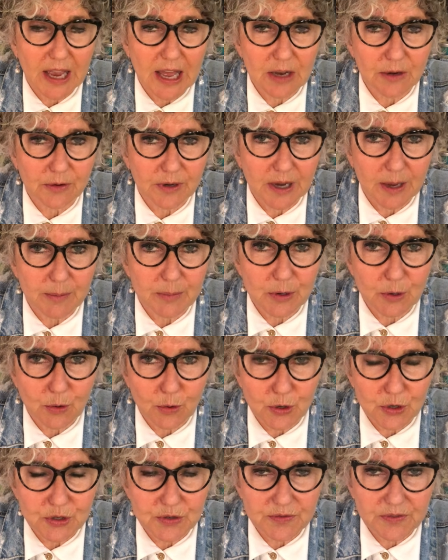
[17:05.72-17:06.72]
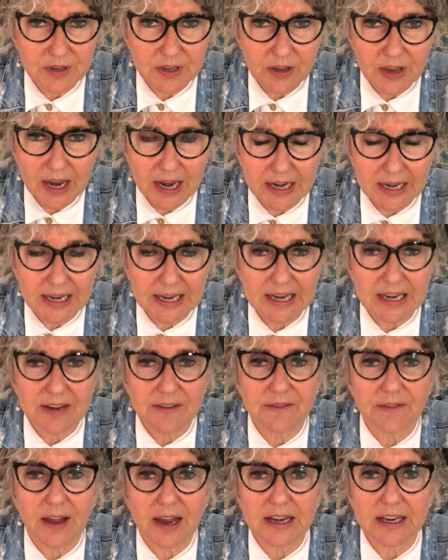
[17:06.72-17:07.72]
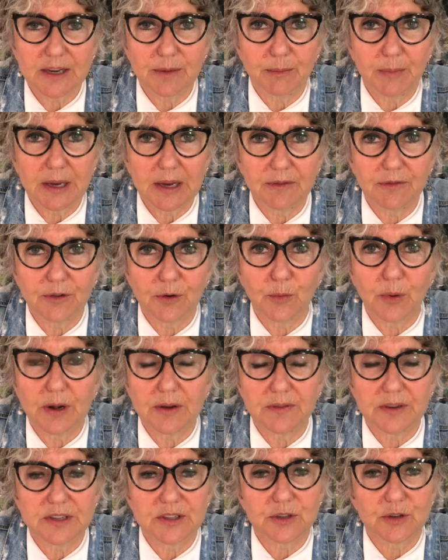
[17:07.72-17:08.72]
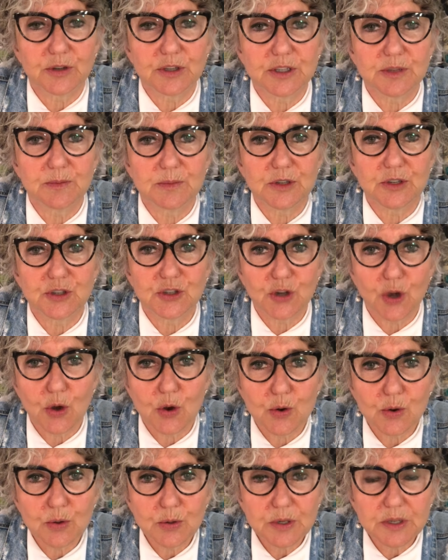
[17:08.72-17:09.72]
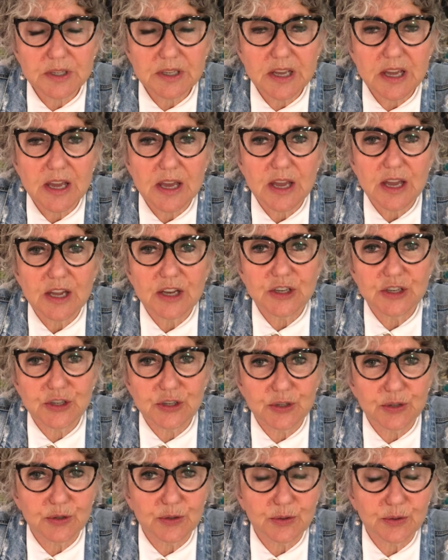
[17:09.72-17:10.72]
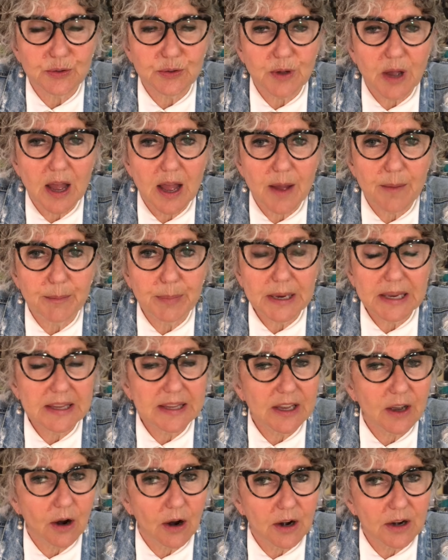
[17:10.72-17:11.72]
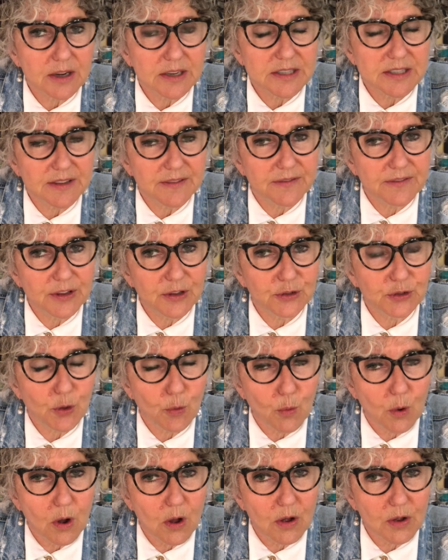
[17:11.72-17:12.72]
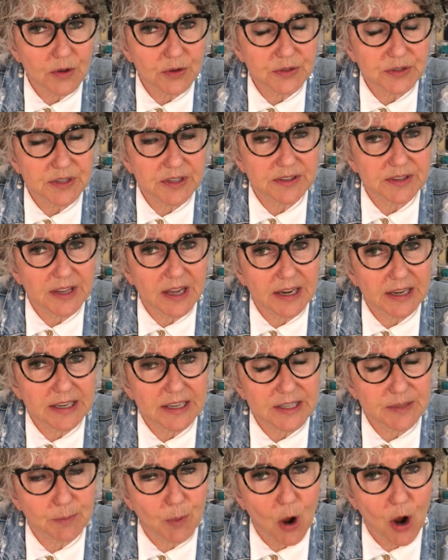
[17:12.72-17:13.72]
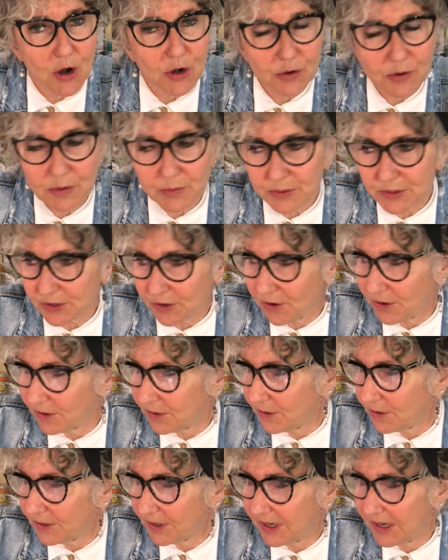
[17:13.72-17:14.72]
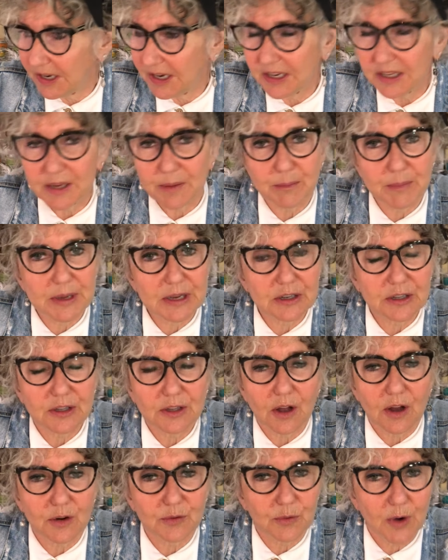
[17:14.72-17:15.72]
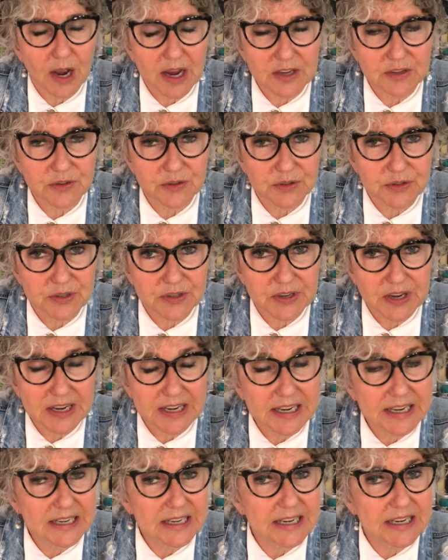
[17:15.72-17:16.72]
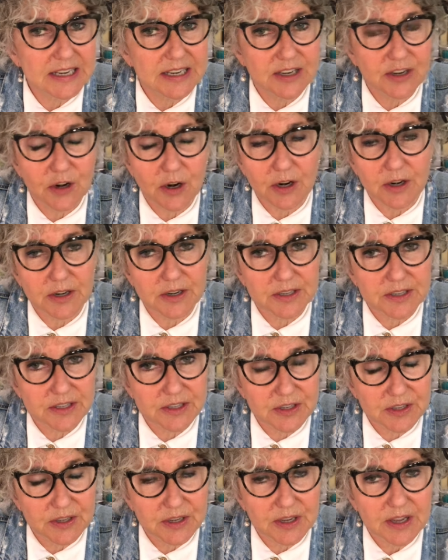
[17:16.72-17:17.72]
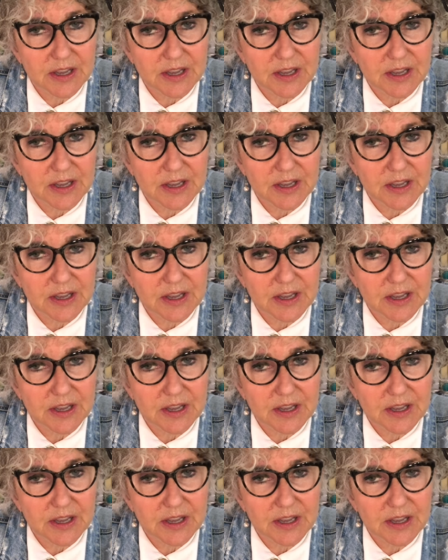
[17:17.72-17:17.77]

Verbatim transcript: gallery up in Orangeville, and he invited me for one of his Christmas shows to be the artist that filled the walls, that his pottery was all in the middle on risers, and he needed an artist to